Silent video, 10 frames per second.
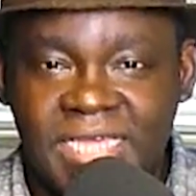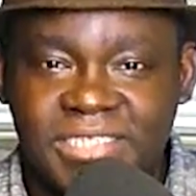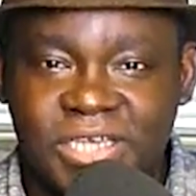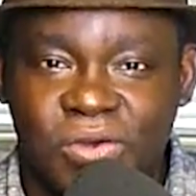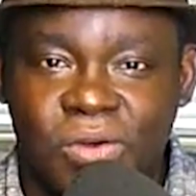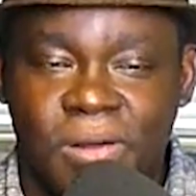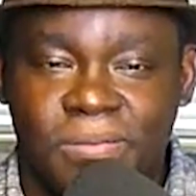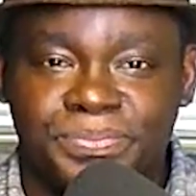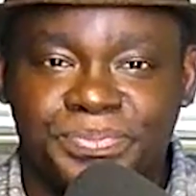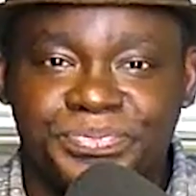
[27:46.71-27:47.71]

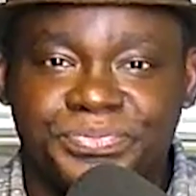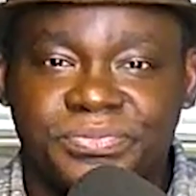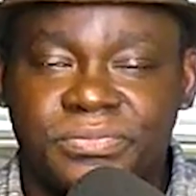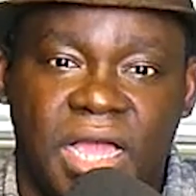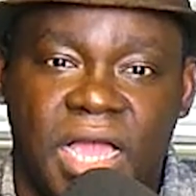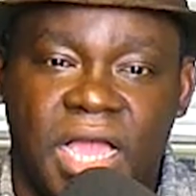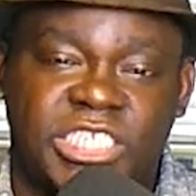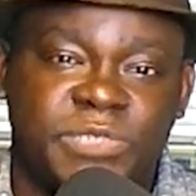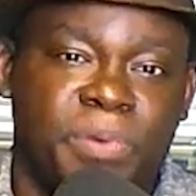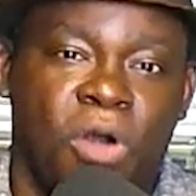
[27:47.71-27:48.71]
So I
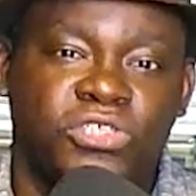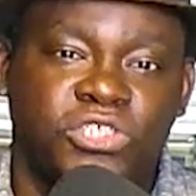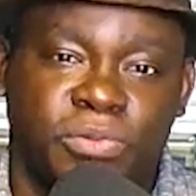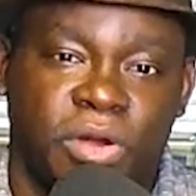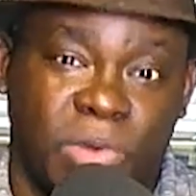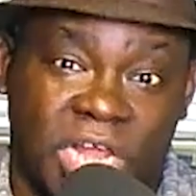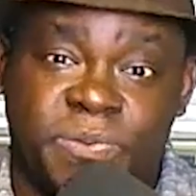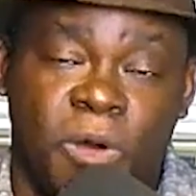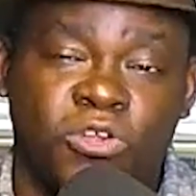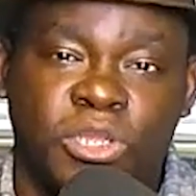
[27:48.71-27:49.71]
spoke to Bert. When I
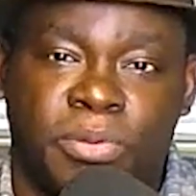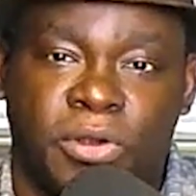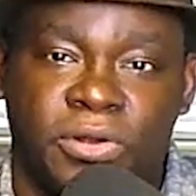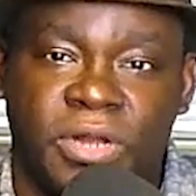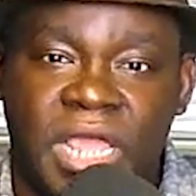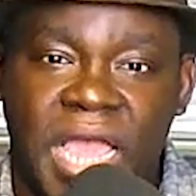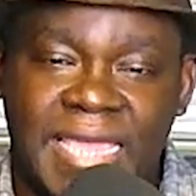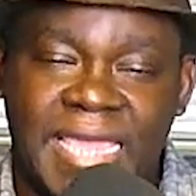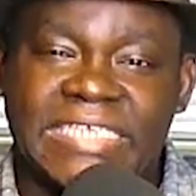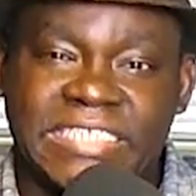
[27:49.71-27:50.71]
spoke to Bert,
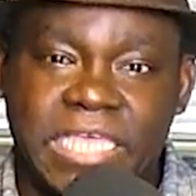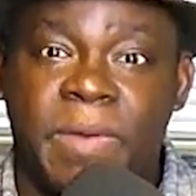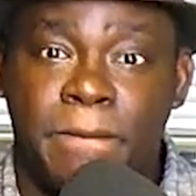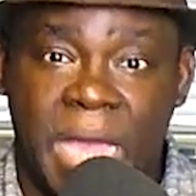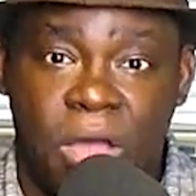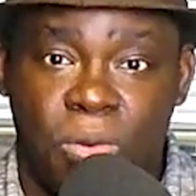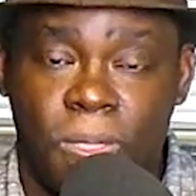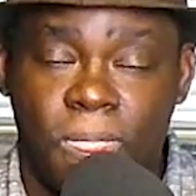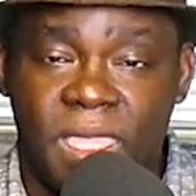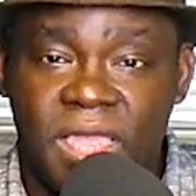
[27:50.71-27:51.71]
I asked him
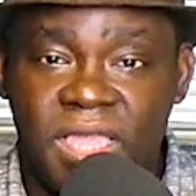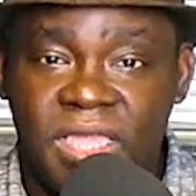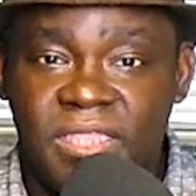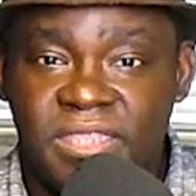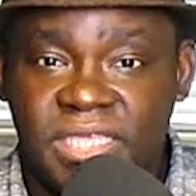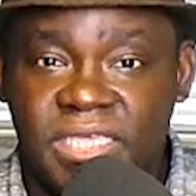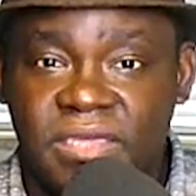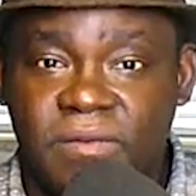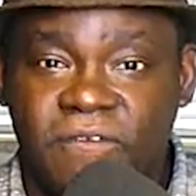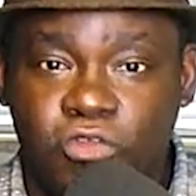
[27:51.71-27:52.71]
about
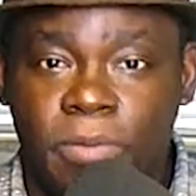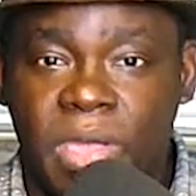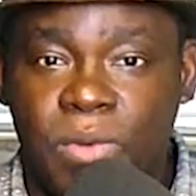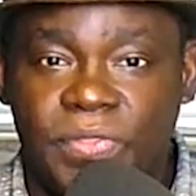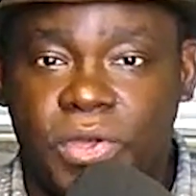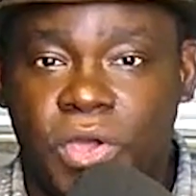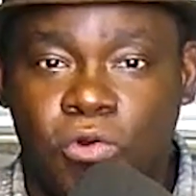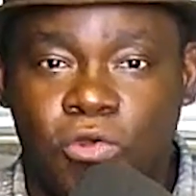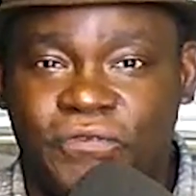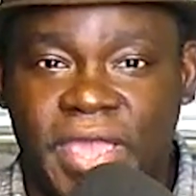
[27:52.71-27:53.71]
the Floyd Mayweather
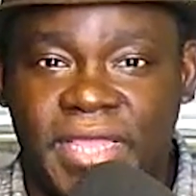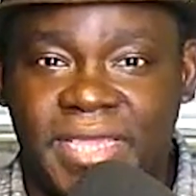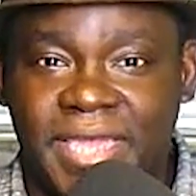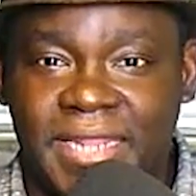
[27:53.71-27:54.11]
Cotto fight.